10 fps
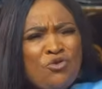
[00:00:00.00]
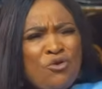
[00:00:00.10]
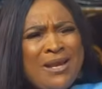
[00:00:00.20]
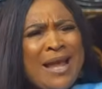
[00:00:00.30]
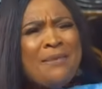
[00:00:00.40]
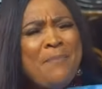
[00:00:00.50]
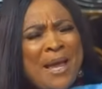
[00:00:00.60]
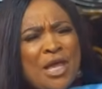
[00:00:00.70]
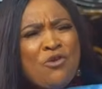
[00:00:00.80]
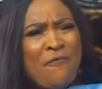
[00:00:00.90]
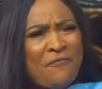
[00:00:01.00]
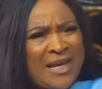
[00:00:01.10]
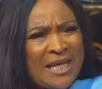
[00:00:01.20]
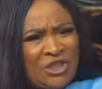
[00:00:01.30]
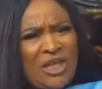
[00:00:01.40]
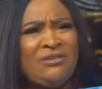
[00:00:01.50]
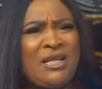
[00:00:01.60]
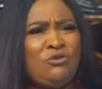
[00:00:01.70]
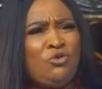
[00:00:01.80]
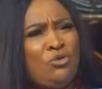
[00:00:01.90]
do you like making your father
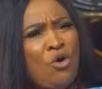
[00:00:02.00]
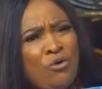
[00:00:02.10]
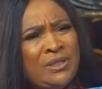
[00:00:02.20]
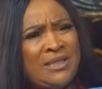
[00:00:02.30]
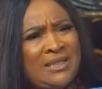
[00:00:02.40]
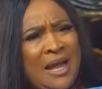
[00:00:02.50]
shout at you all the